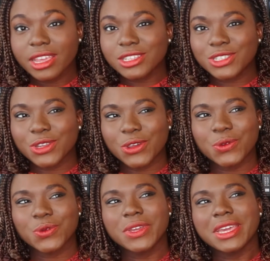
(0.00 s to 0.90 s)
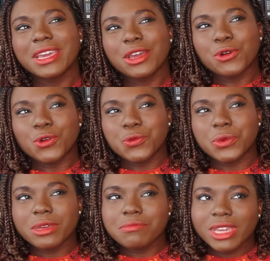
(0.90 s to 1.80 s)
So
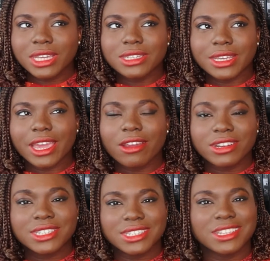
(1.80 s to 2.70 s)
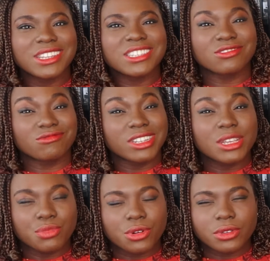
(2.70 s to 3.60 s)
we meet a character that is
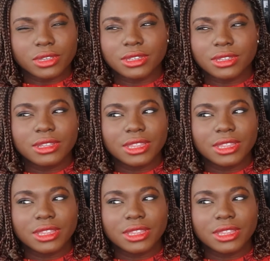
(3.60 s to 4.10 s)
really broken.